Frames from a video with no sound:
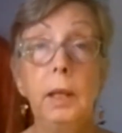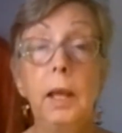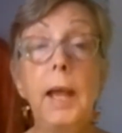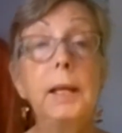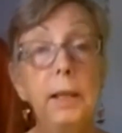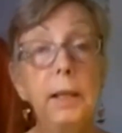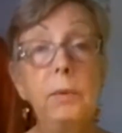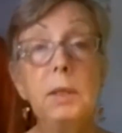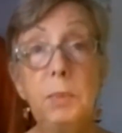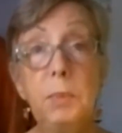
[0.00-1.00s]
and
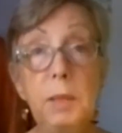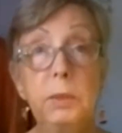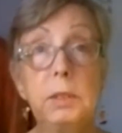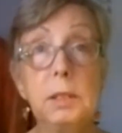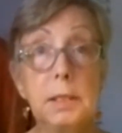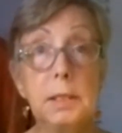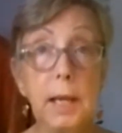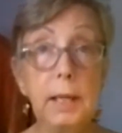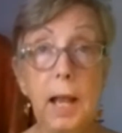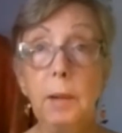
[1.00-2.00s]
allowing the people to
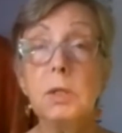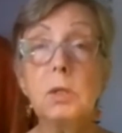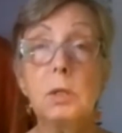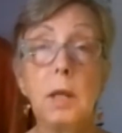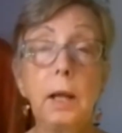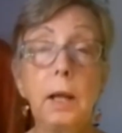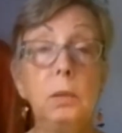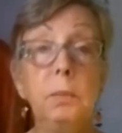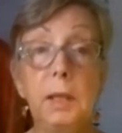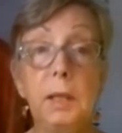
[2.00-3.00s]
decide how much stock
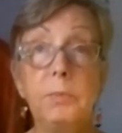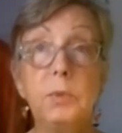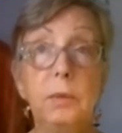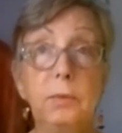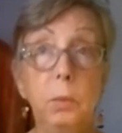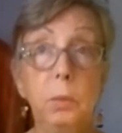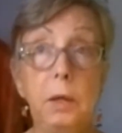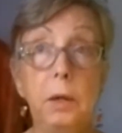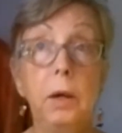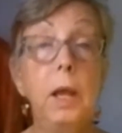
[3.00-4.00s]
could be kept over the
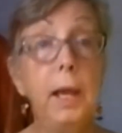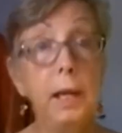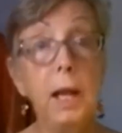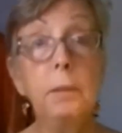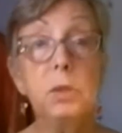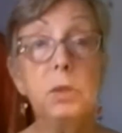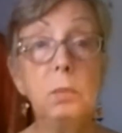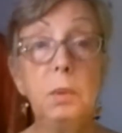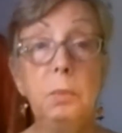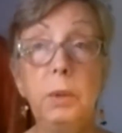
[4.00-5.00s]
winter and how much should
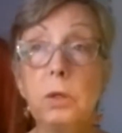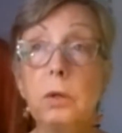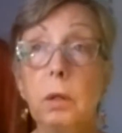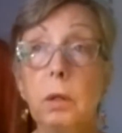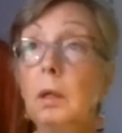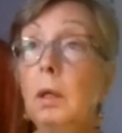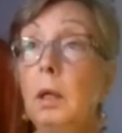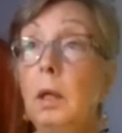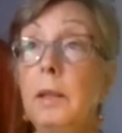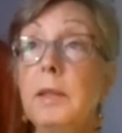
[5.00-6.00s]
be butchered.
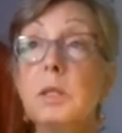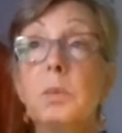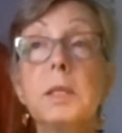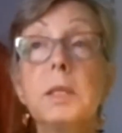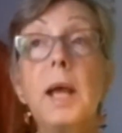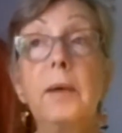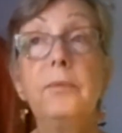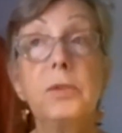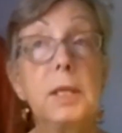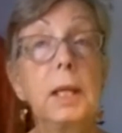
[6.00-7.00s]
This was a time
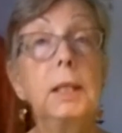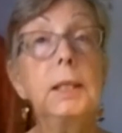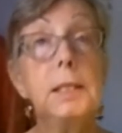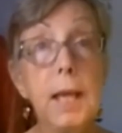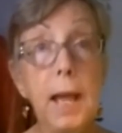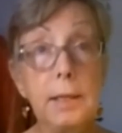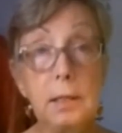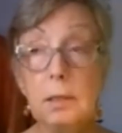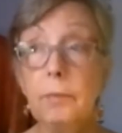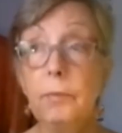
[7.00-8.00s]
for settling
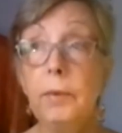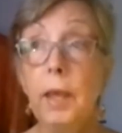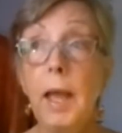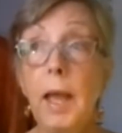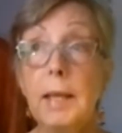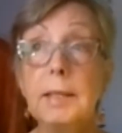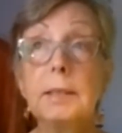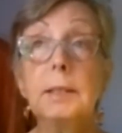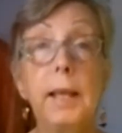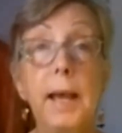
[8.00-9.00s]
debts, as at
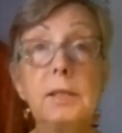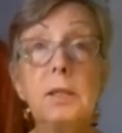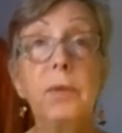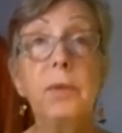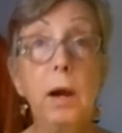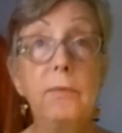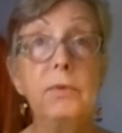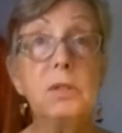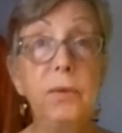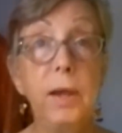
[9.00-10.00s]
the last of the
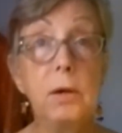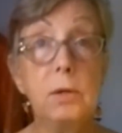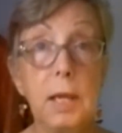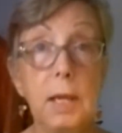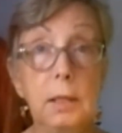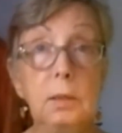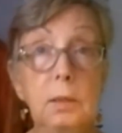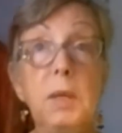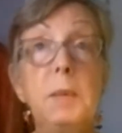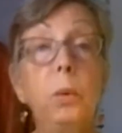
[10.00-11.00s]
harvest fairs ended,
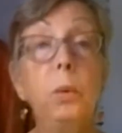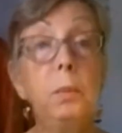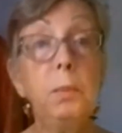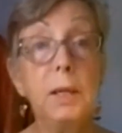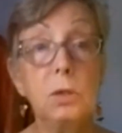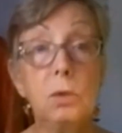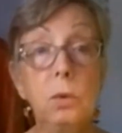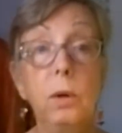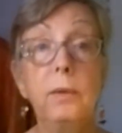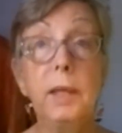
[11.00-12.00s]
people would make
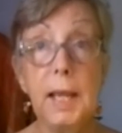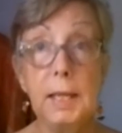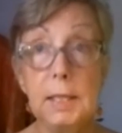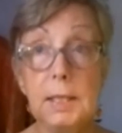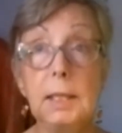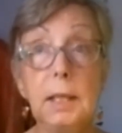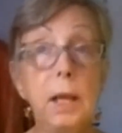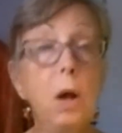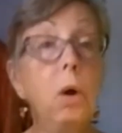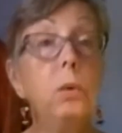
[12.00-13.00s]
sure that anything
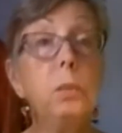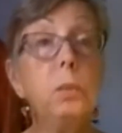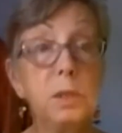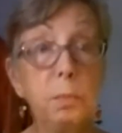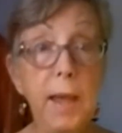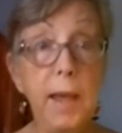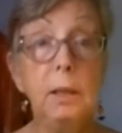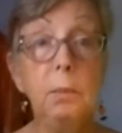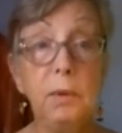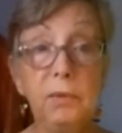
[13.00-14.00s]
they owed was
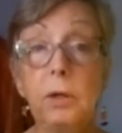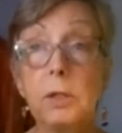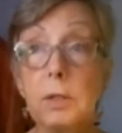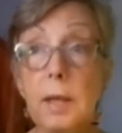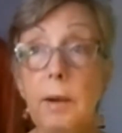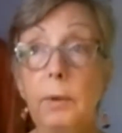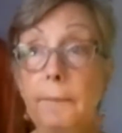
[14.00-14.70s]
paid before Samhain.